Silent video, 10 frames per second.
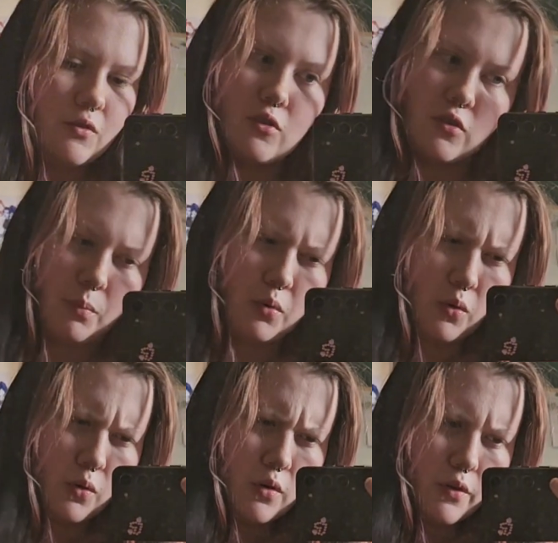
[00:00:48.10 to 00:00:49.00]
to
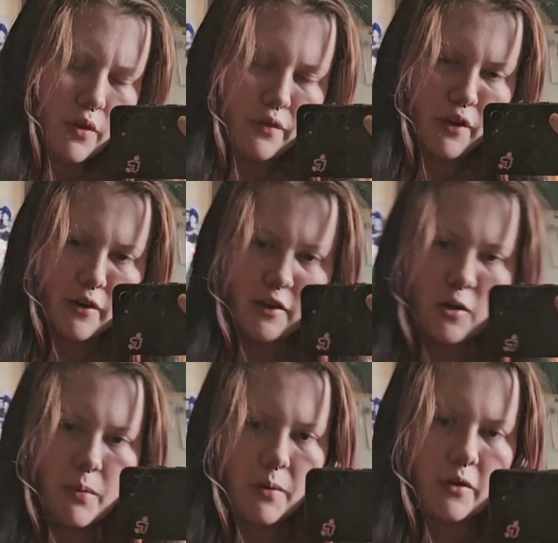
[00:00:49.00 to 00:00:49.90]
support the fur a
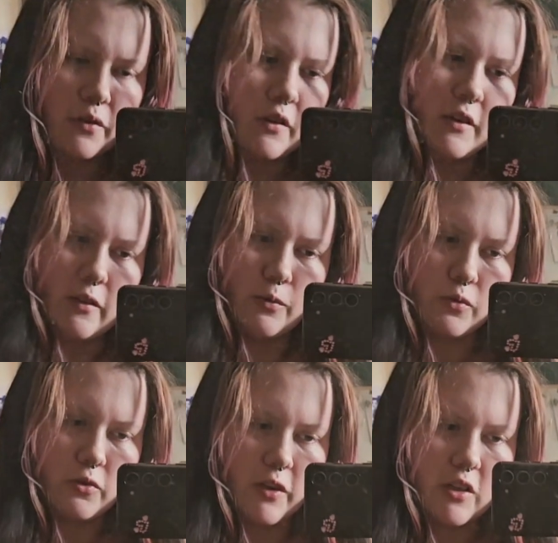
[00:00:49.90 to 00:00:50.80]
little bit, because obviously this is all
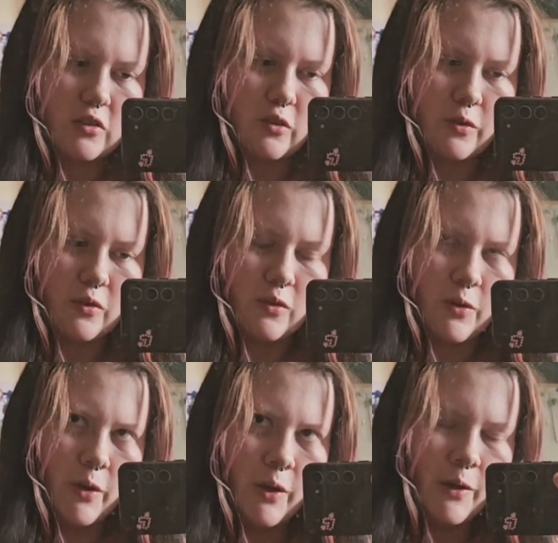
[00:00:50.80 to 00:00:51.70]
stretched, so it's
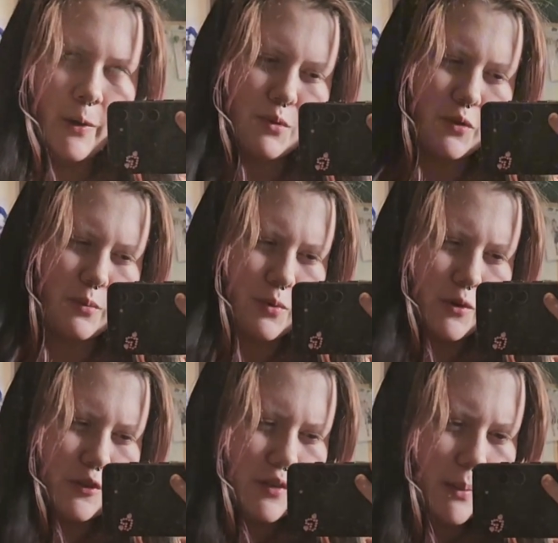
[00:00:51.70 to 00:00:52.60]
not the most
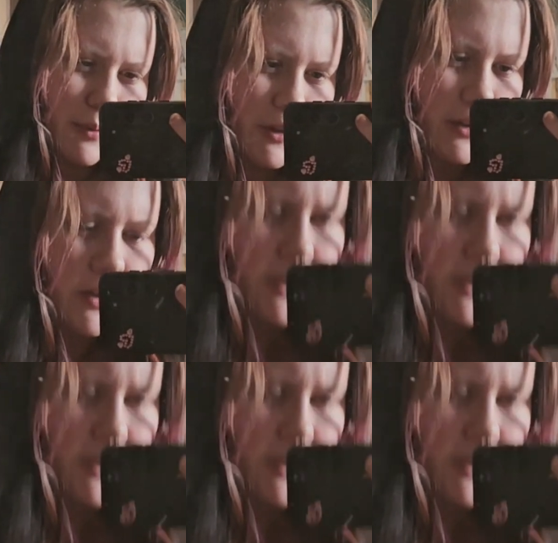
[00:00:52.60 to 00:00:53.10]
supportive fabric.